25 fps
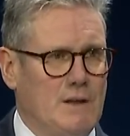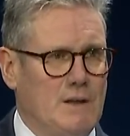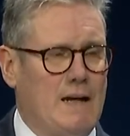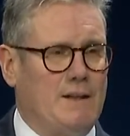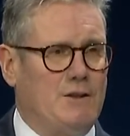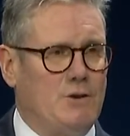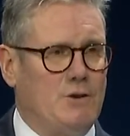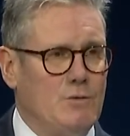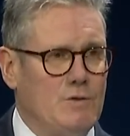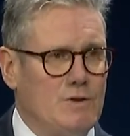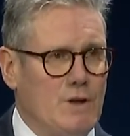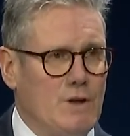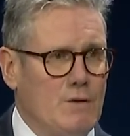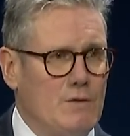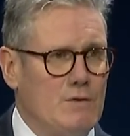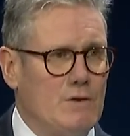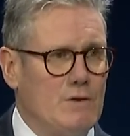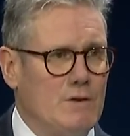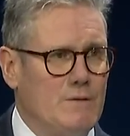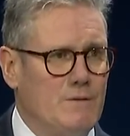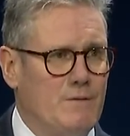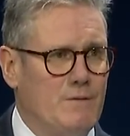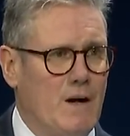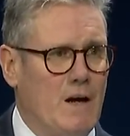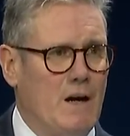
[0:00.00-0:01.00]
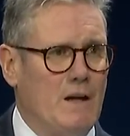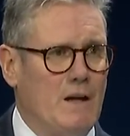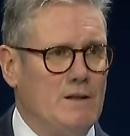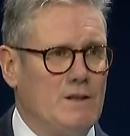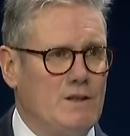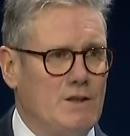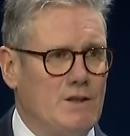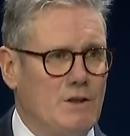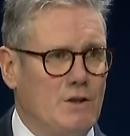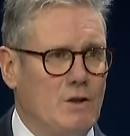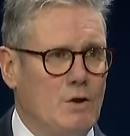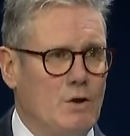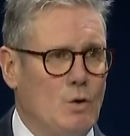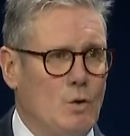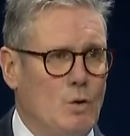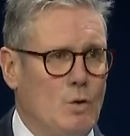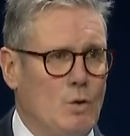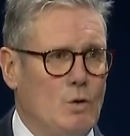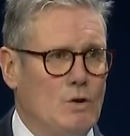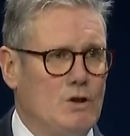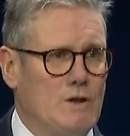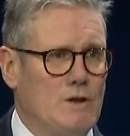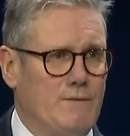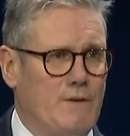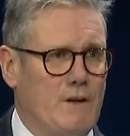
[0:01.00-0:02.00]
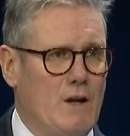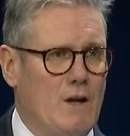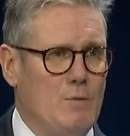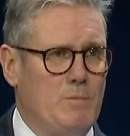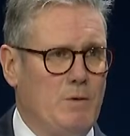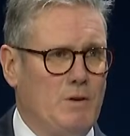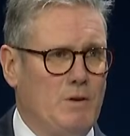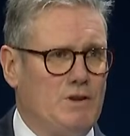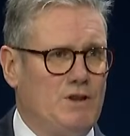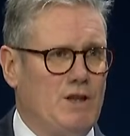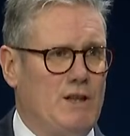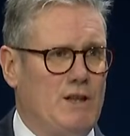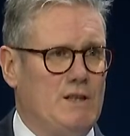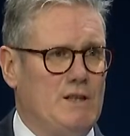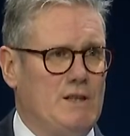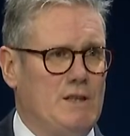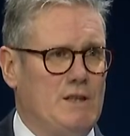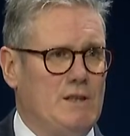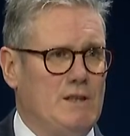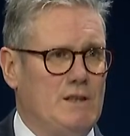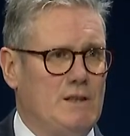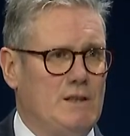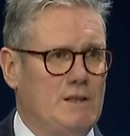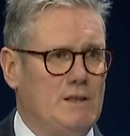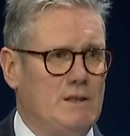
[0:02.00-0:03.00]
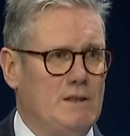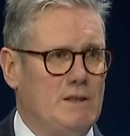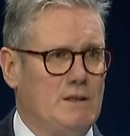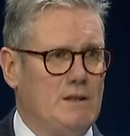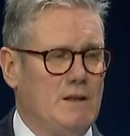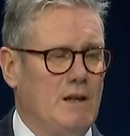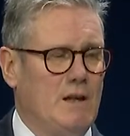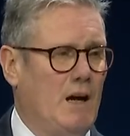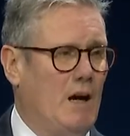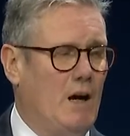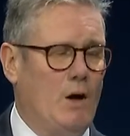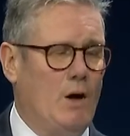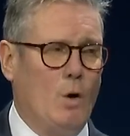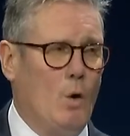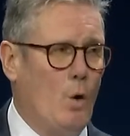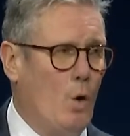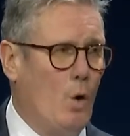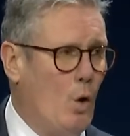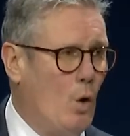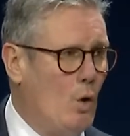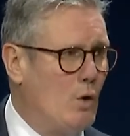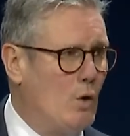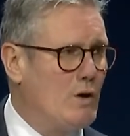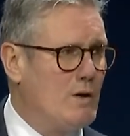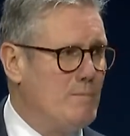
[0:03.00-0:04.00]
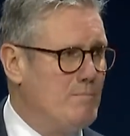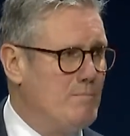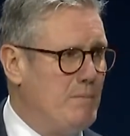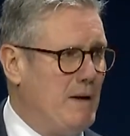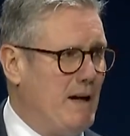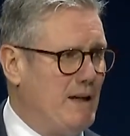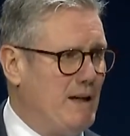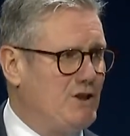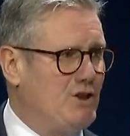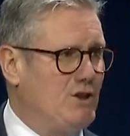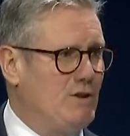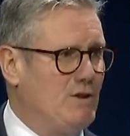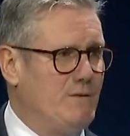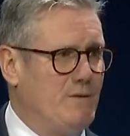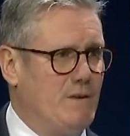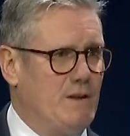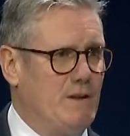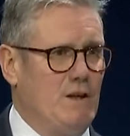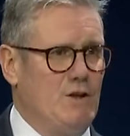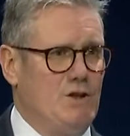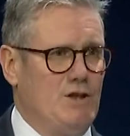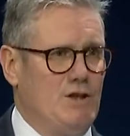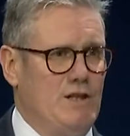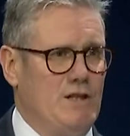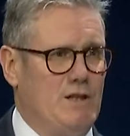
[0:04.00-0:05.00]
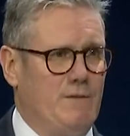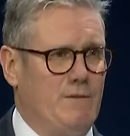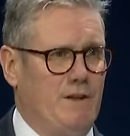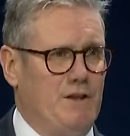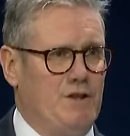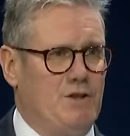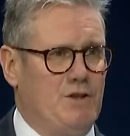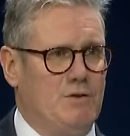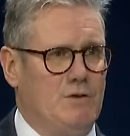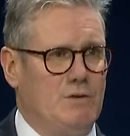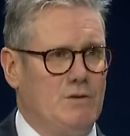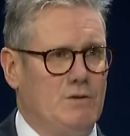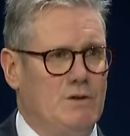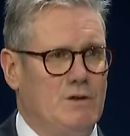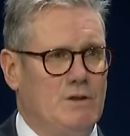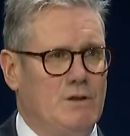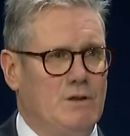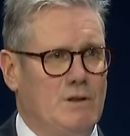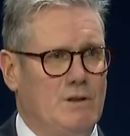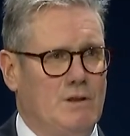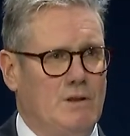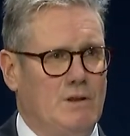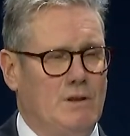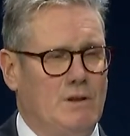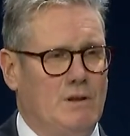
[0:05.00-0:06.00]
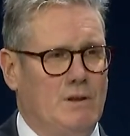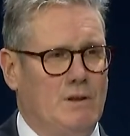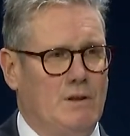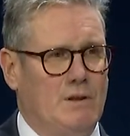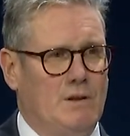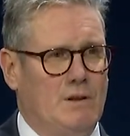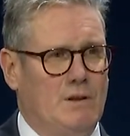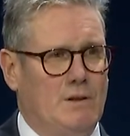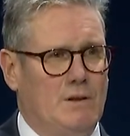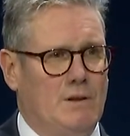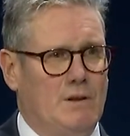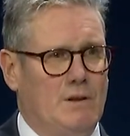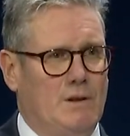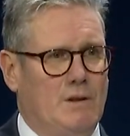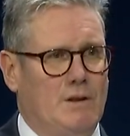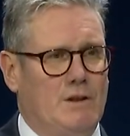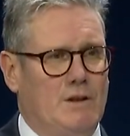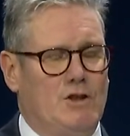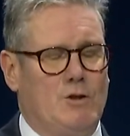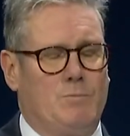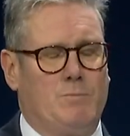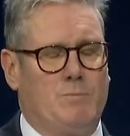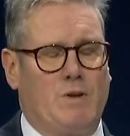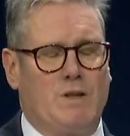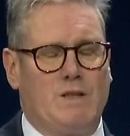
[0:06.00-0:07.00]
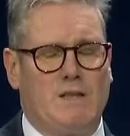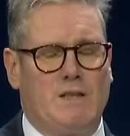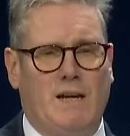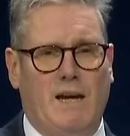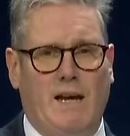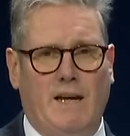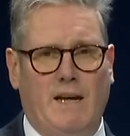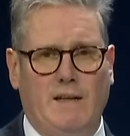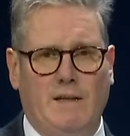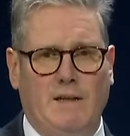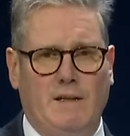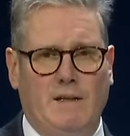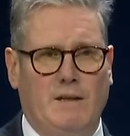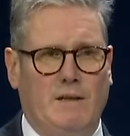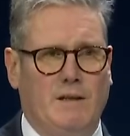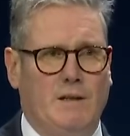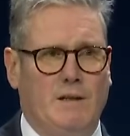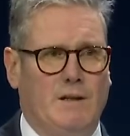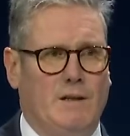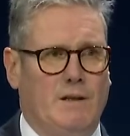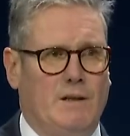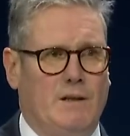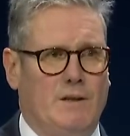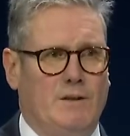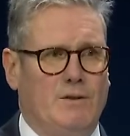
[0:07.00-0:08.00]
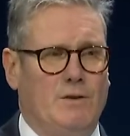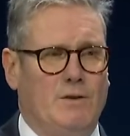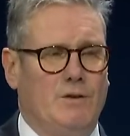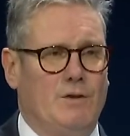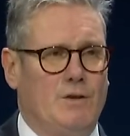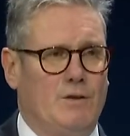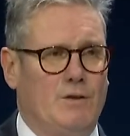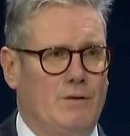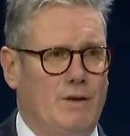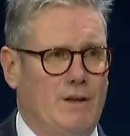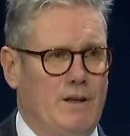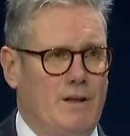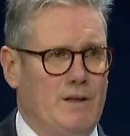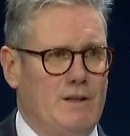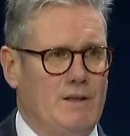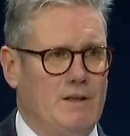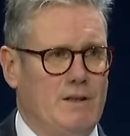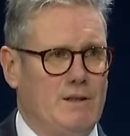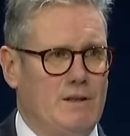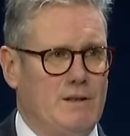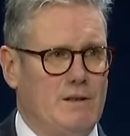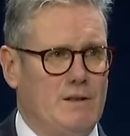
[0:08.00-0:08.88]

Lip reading: And you don't advance the cause of global justice or compassion for those individuals to pretend that there is.